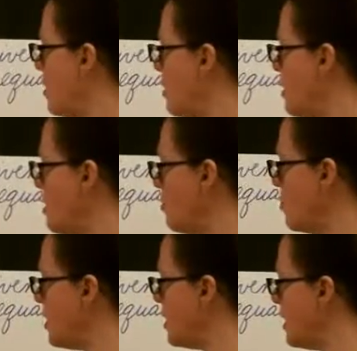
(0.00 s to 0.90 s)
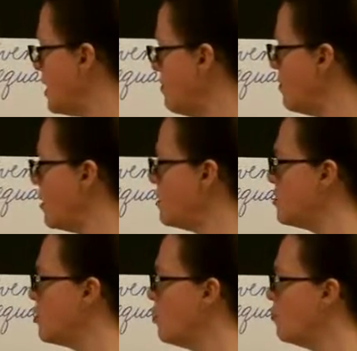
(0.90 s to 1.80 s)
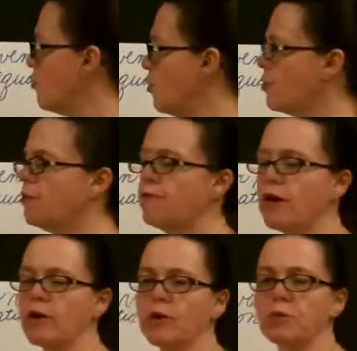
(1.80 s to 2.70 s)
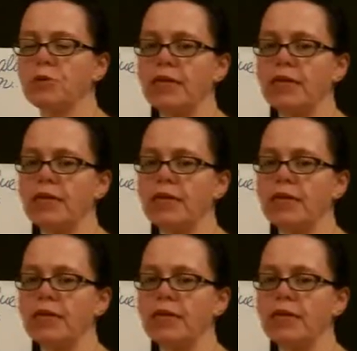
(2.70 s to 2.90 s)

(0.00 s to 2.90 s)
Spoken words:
the number that they give us for the variable